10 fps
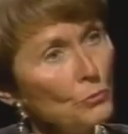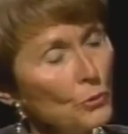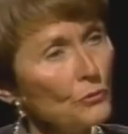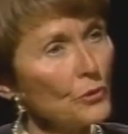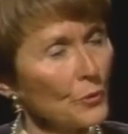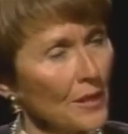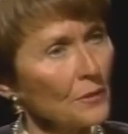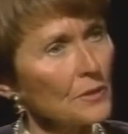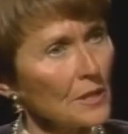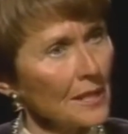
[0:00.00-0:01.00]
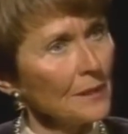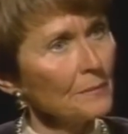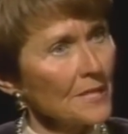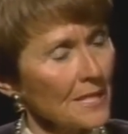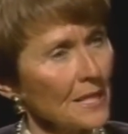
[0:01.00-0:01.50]
moved around a lot,
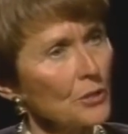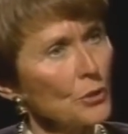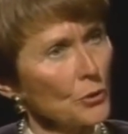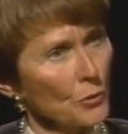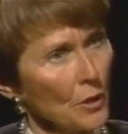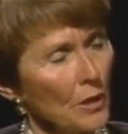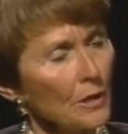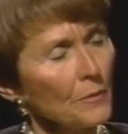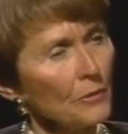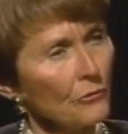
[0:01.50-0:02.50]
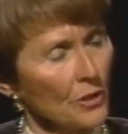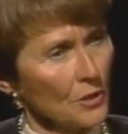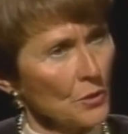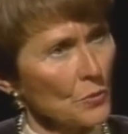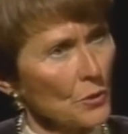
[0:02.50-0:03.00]
besides your Army
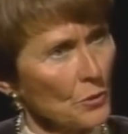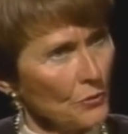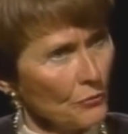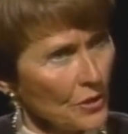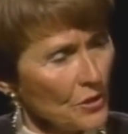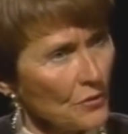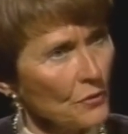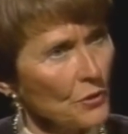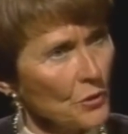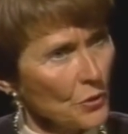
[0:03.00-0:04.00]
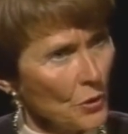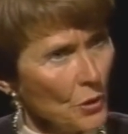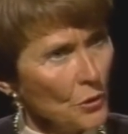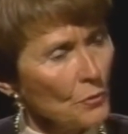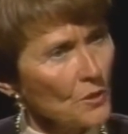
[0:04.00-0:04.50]
friends were good friends of yours,
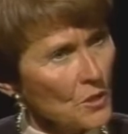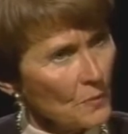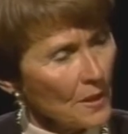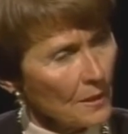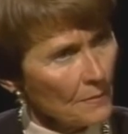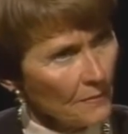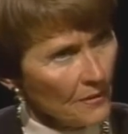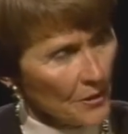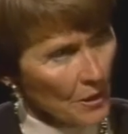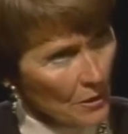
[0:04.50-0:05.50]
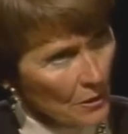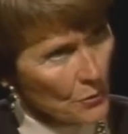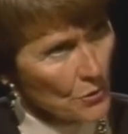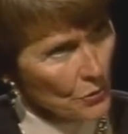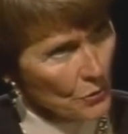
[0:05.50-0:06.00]
you must become very
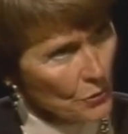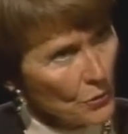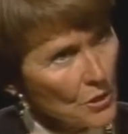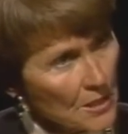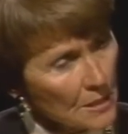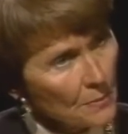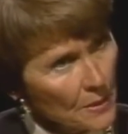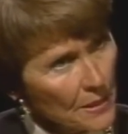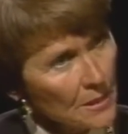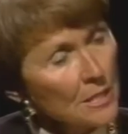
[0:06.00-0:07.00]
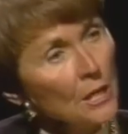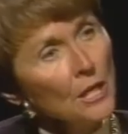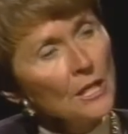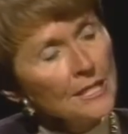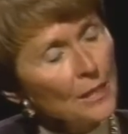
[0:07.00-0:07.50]
close to your family. siblings. Oh,
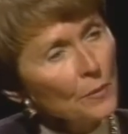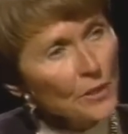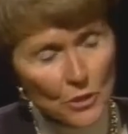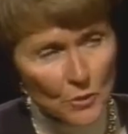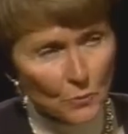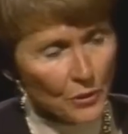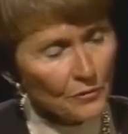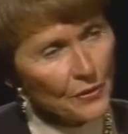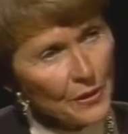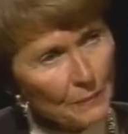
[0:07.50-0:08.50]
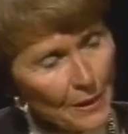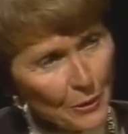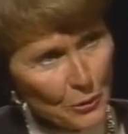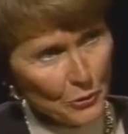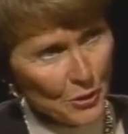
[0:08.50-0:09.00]
yes. Tell me just briefly
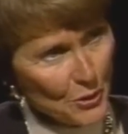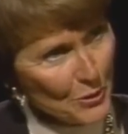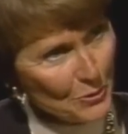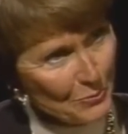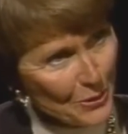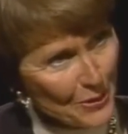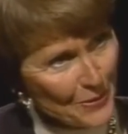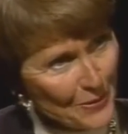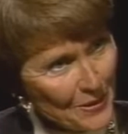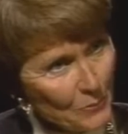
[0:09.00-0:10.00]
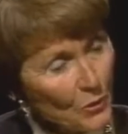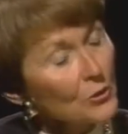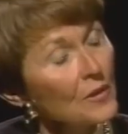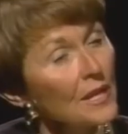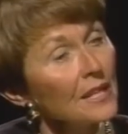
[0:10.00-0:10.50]
about your sister and brother. Where
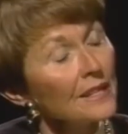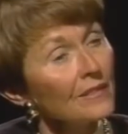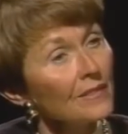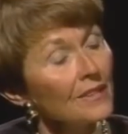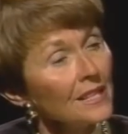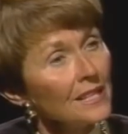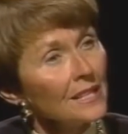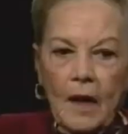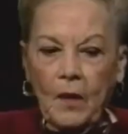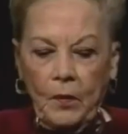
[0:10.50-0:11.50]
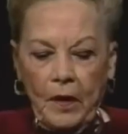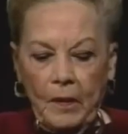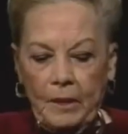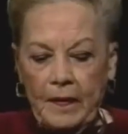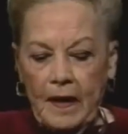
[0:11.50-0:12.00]
do they live? Uh,
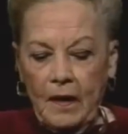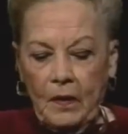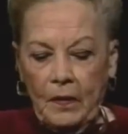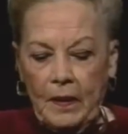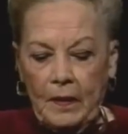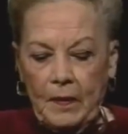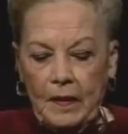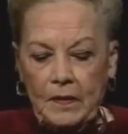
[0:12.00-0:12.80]
well, now uh, my